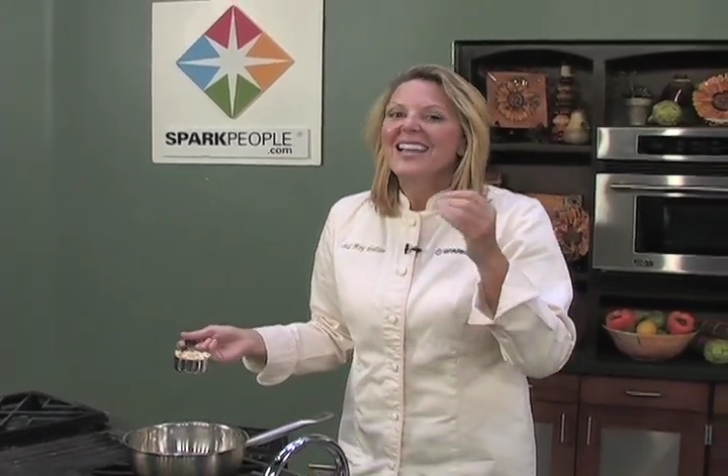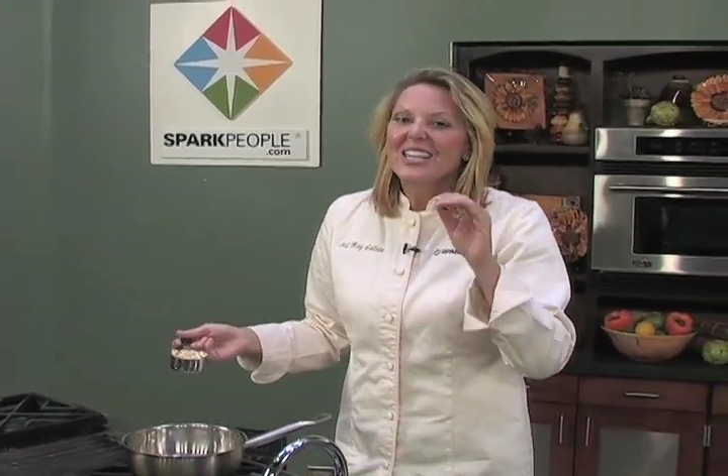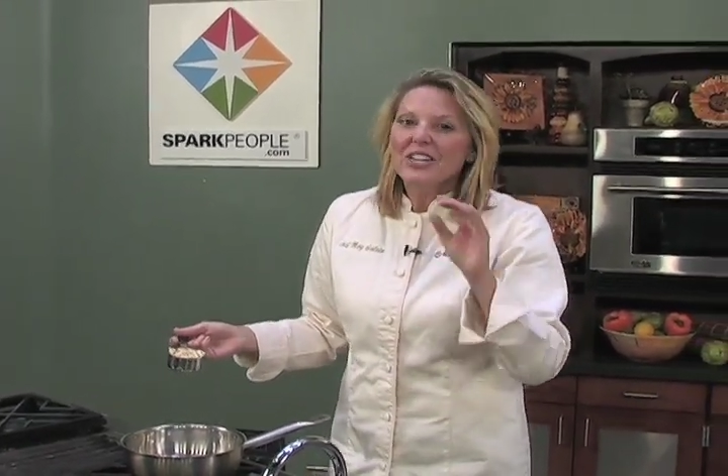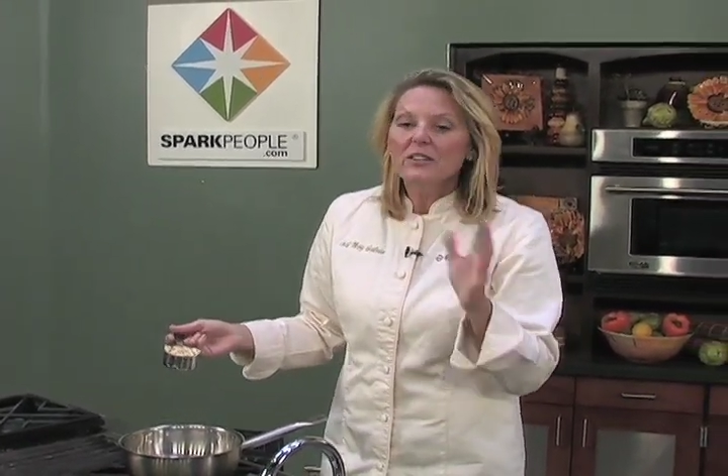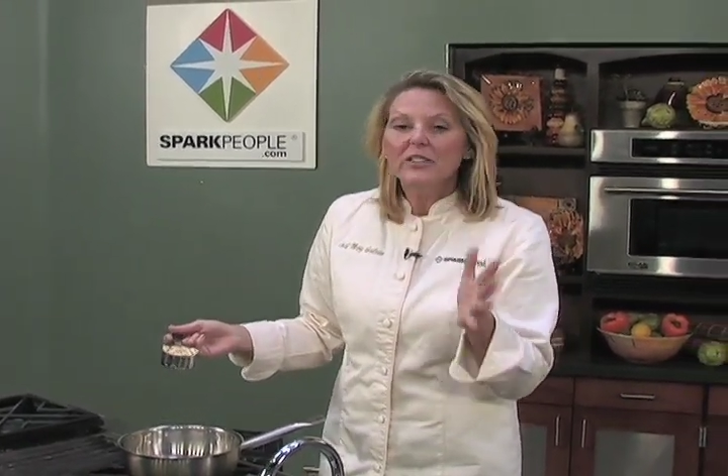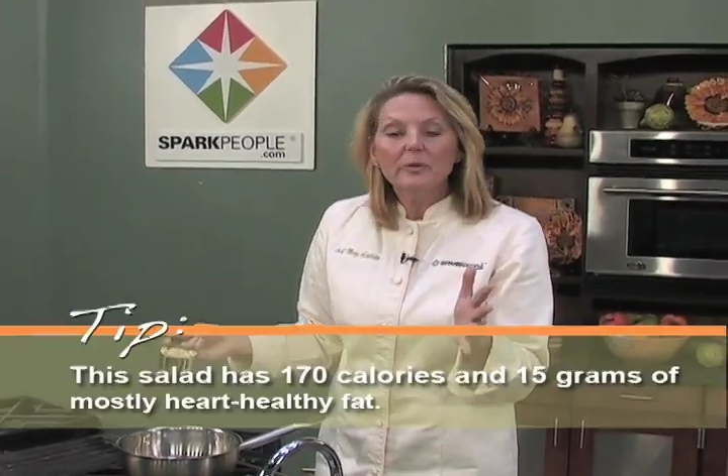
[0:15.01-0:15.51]

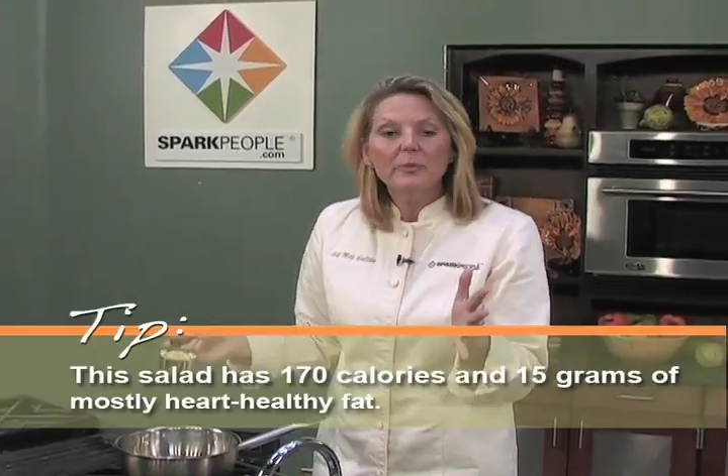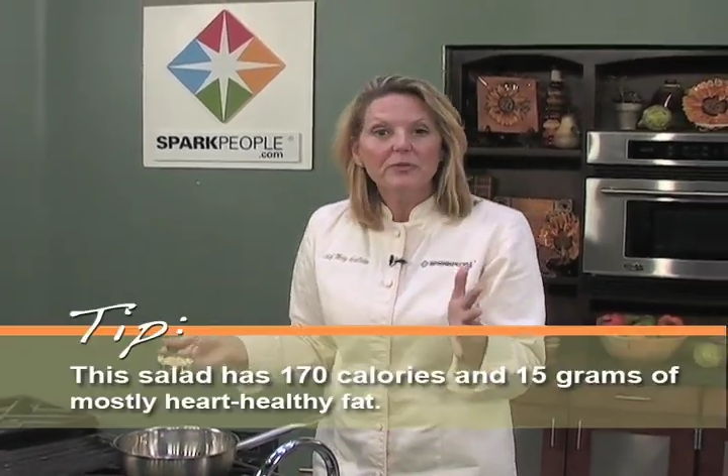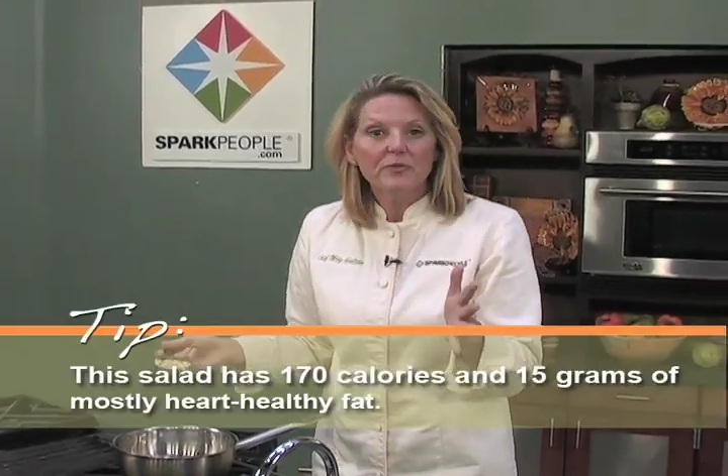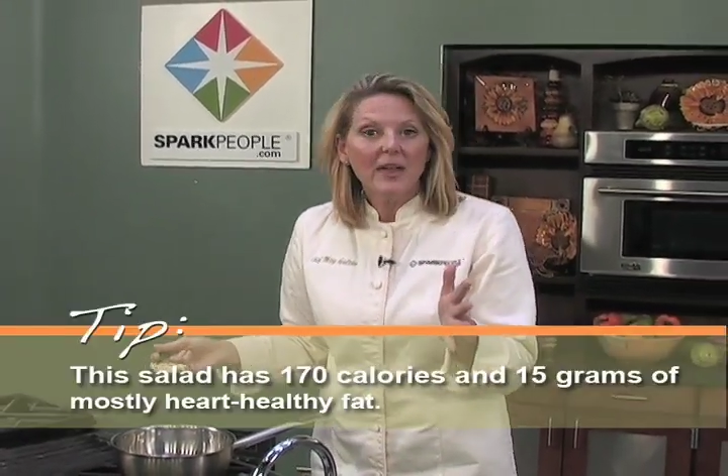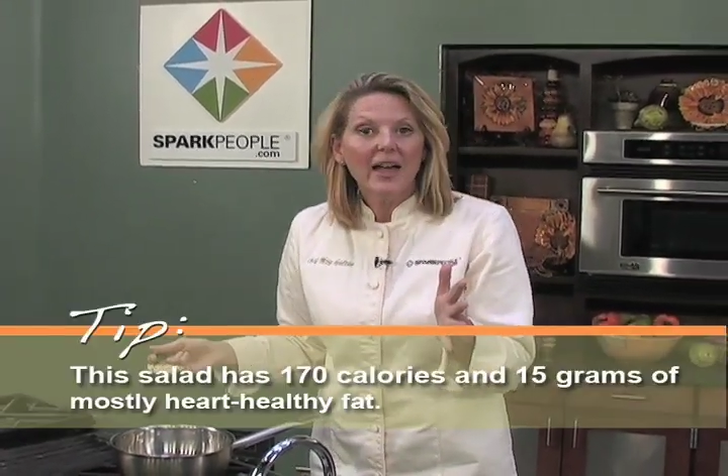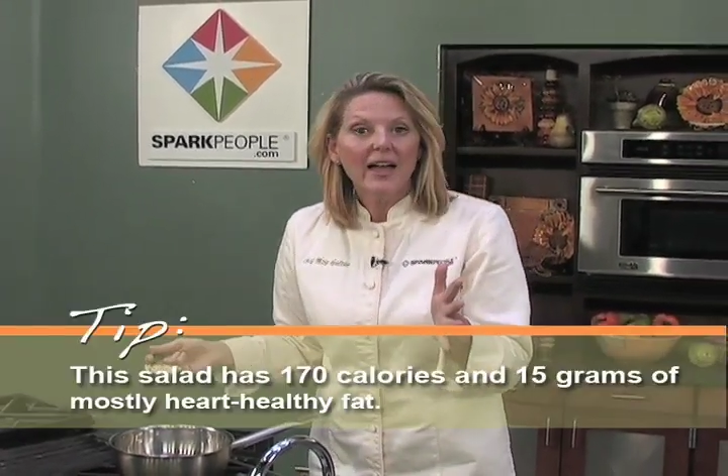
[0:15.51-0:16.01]
a little bit of
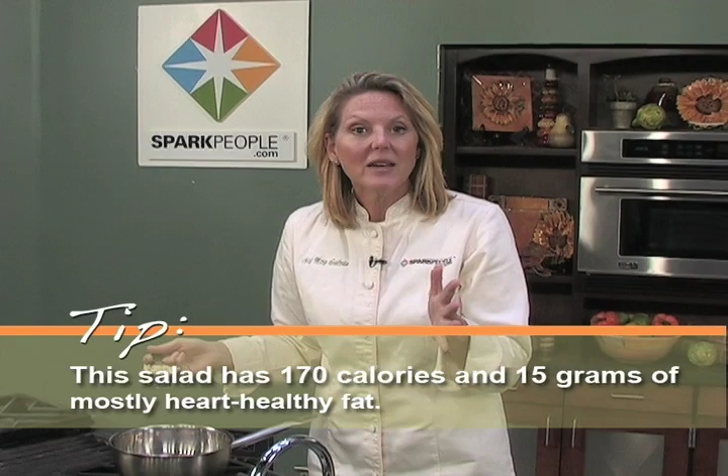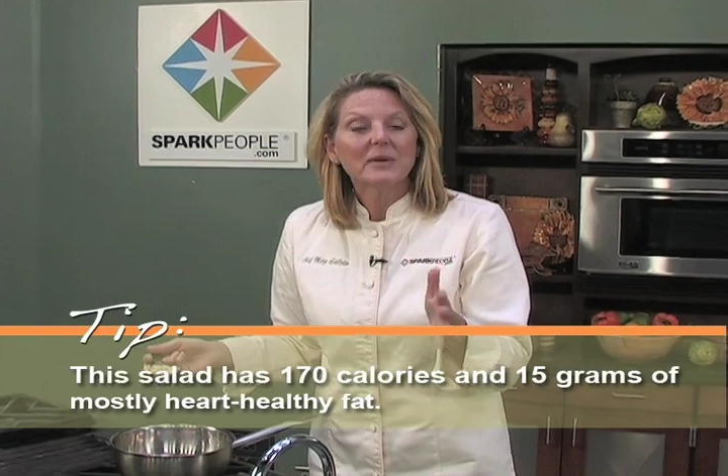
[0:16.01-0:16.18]
fat,